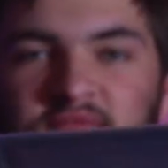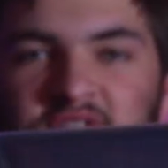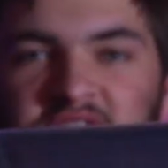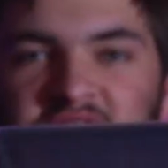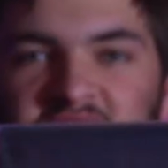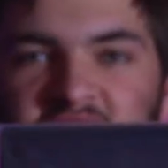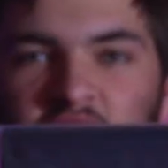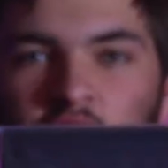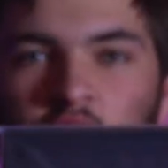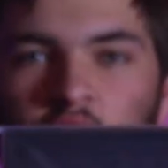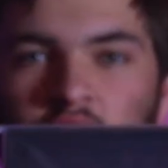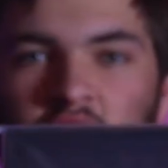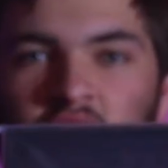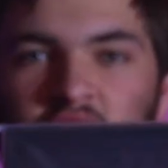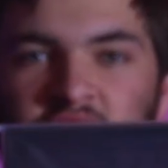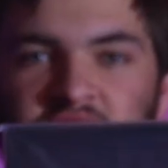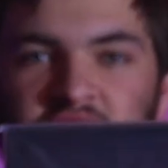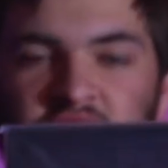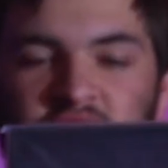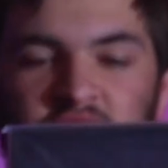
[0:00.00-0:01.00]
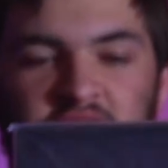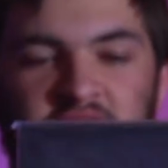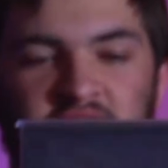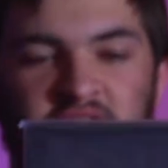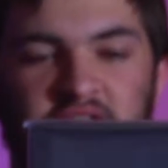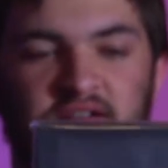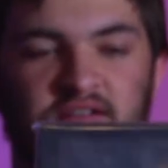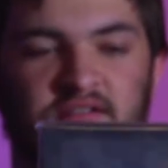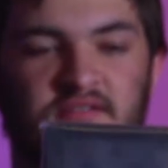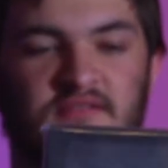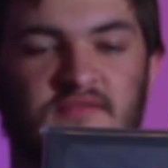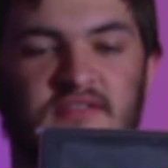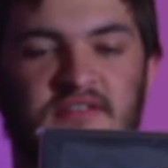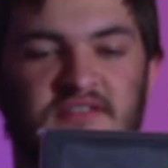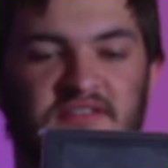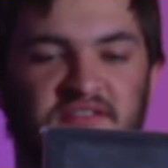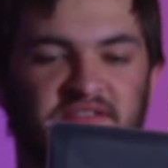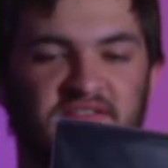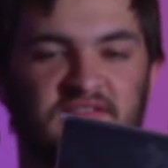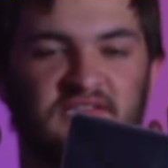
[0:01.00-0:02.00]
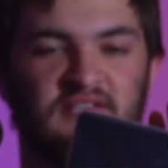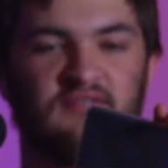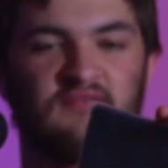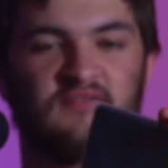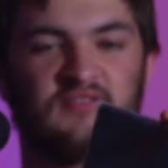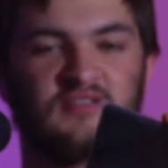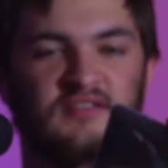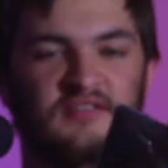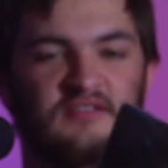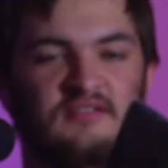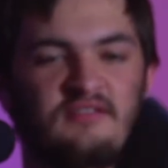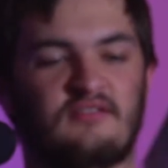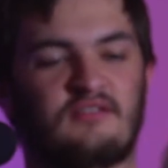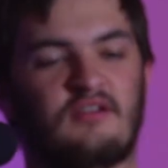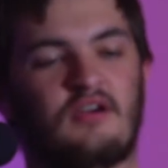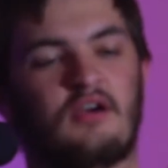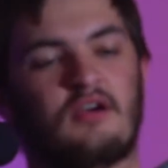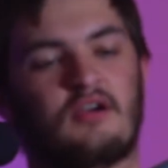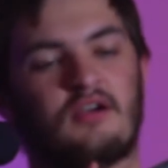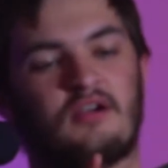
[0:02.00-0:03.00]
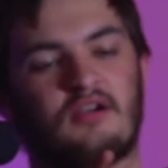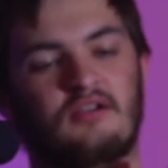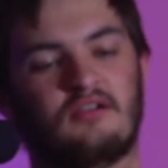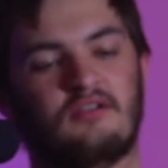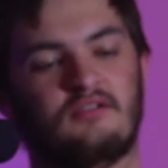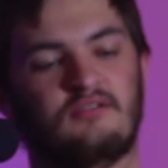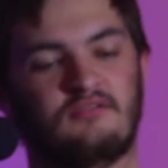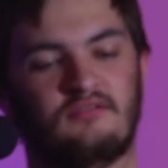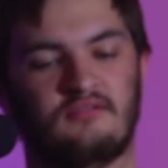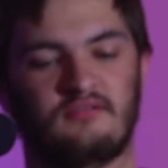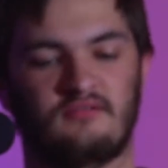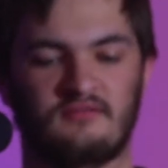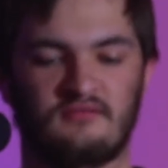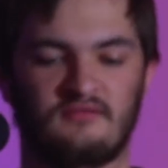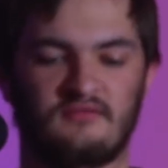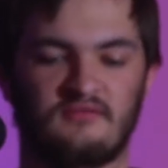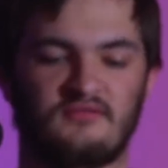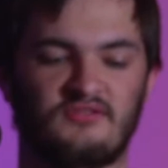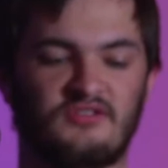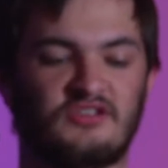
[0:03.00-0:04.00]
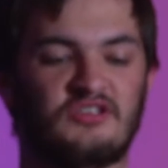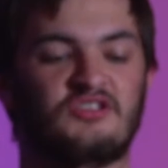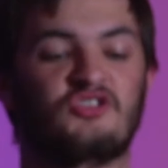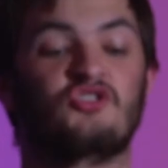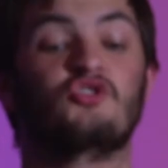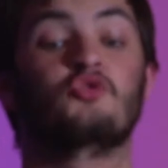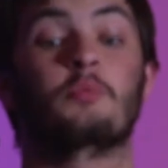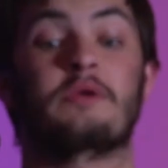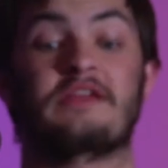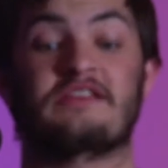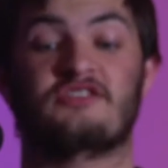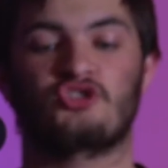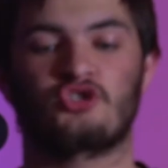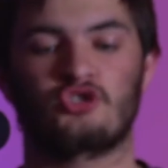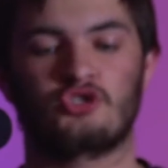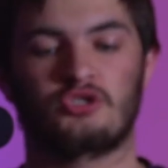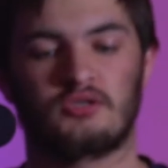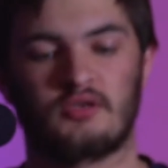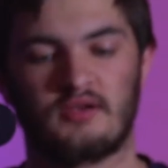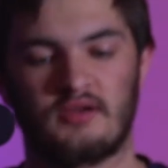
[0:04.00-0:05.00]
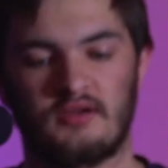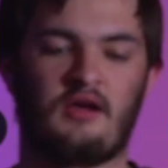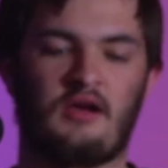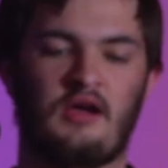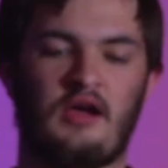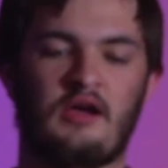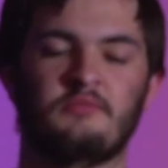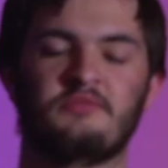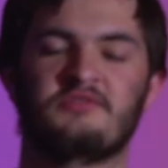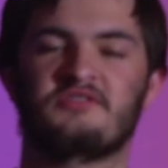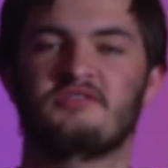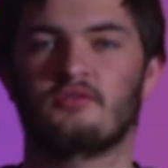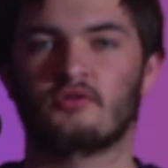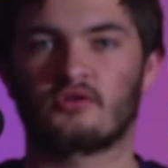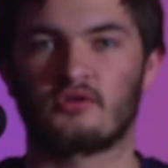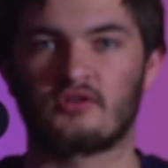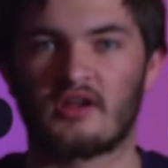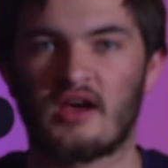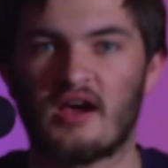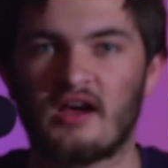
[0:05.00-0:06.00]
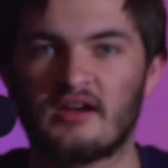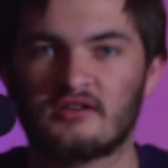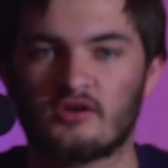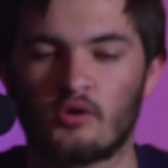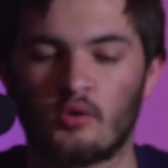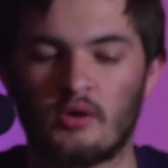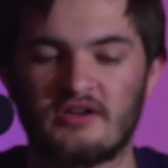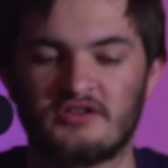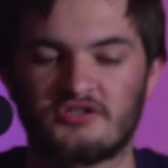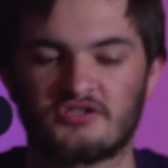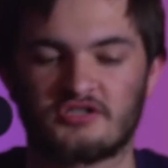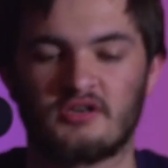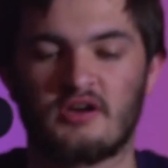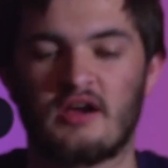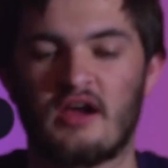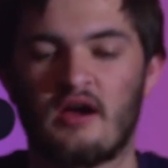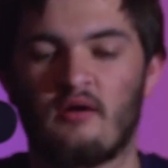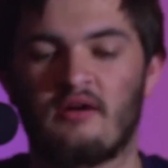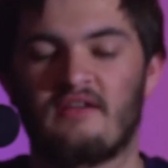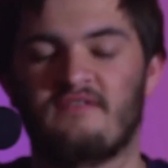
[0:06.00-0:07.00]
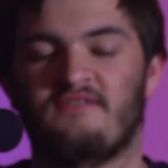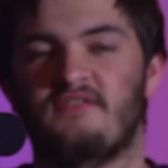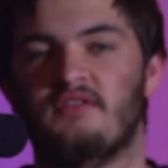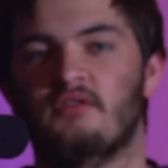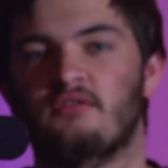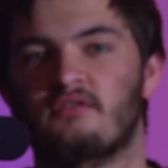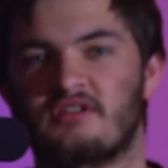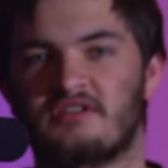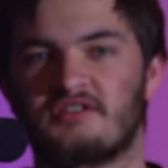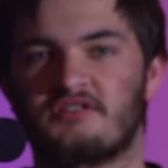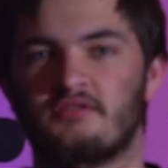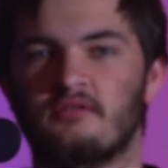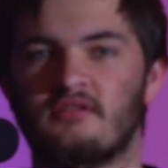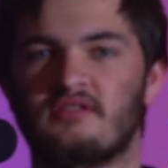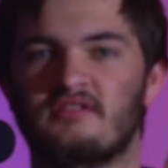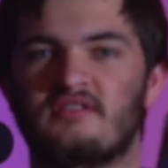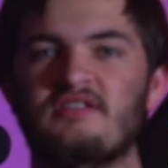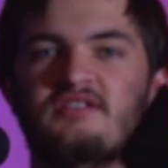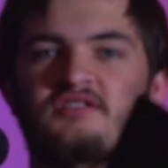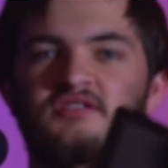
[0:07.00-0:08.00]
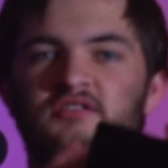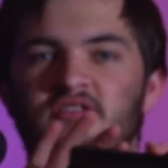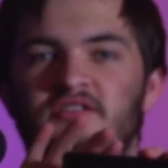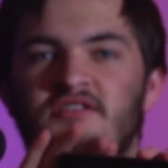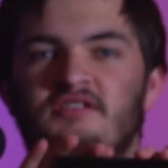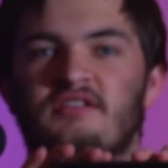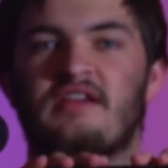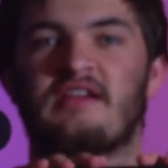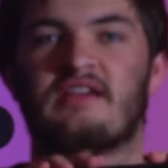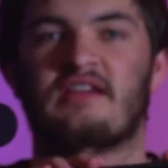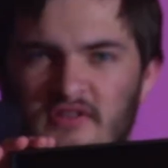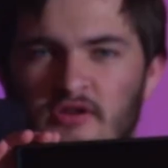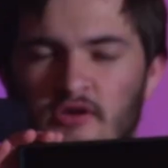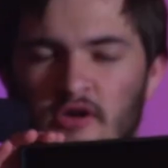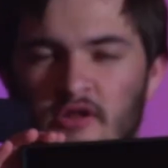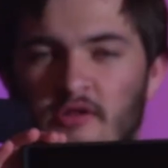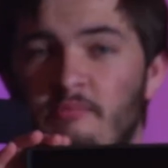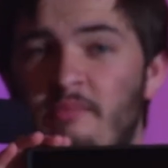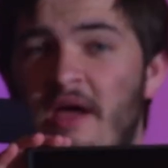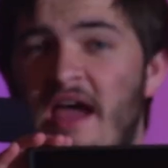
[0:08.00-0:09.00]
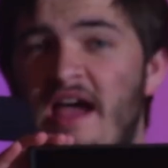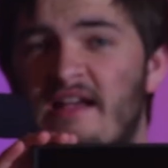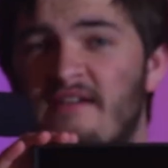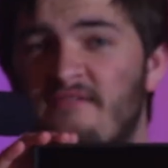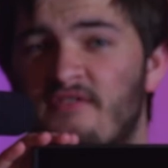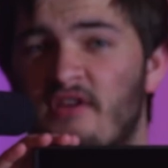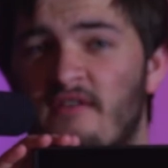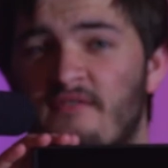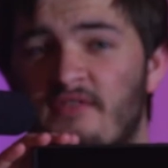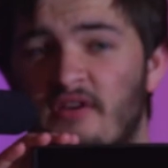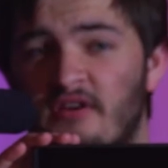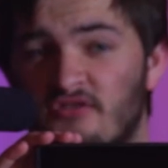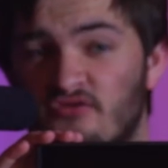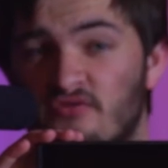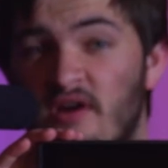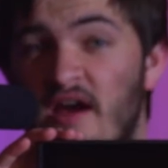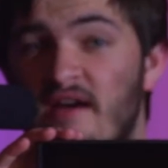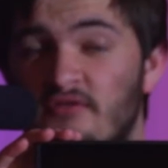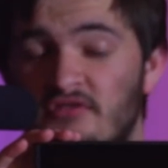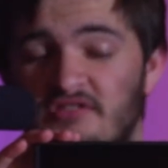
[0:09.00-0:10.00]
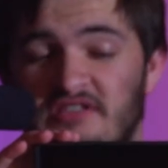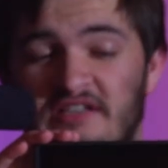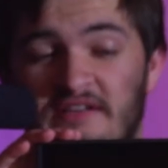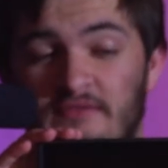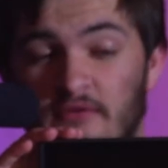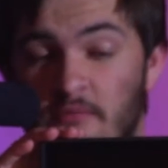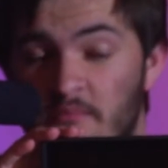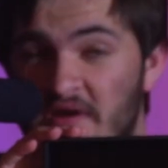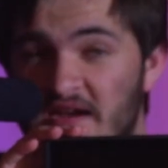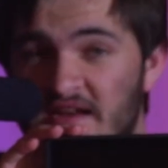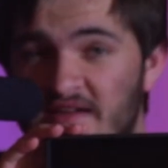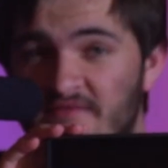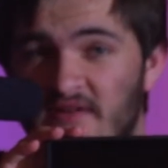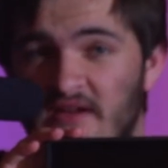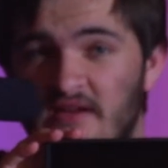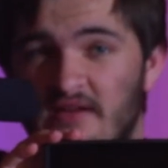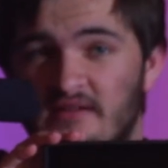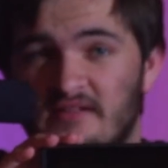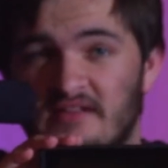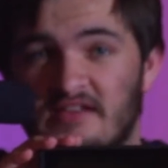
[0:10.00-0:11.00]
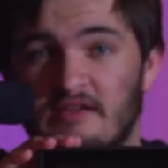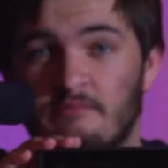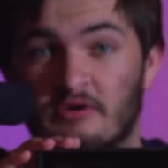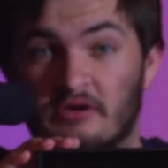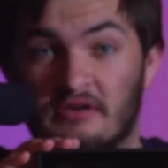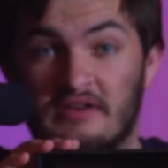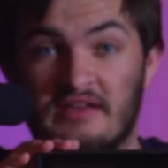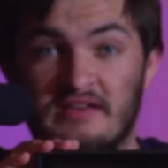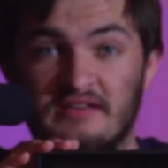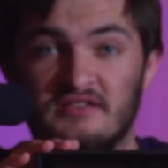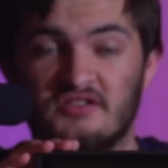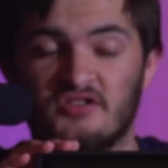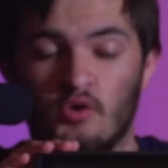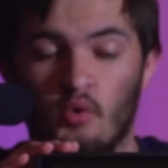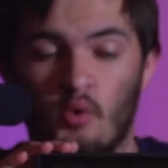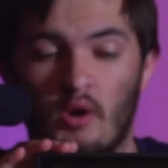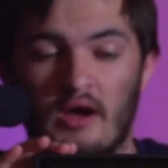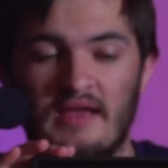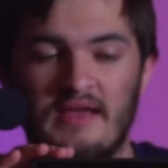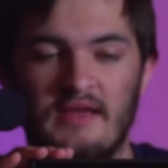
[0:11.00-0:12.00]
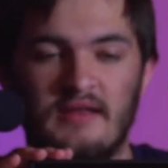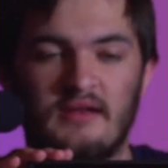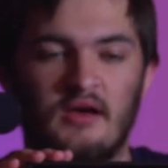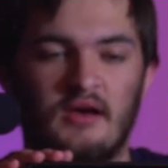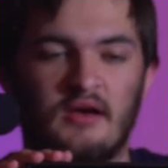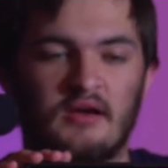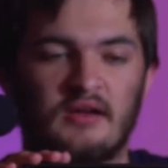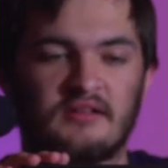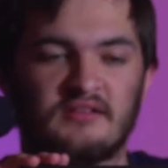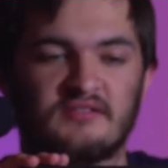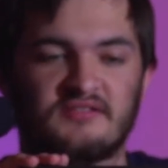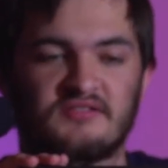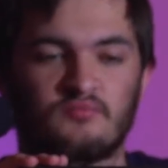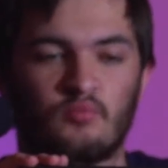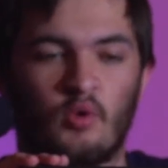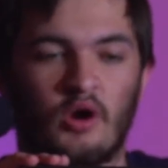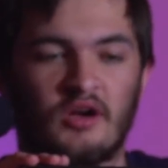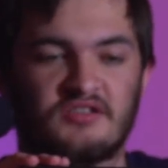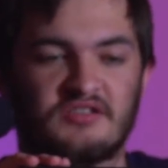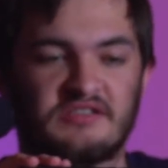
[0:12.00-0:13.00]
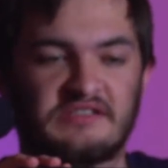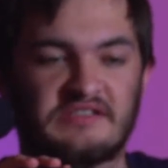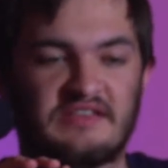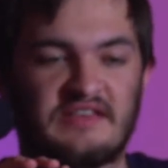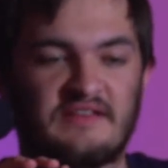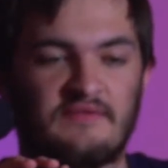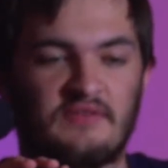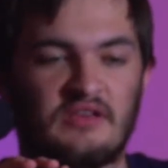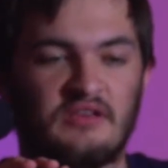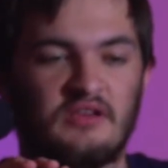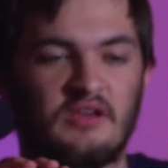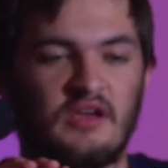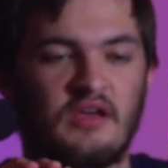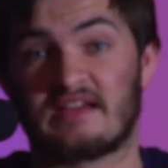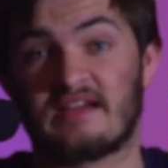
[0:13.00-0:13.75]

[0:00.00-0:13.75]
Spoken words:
This is the whole console right here. This is the Switch. I'm still not quite sure how I feel, considering this looks like, you know, the back of the driver's seat of a minivan to keep your kids quiet. It's watching TV.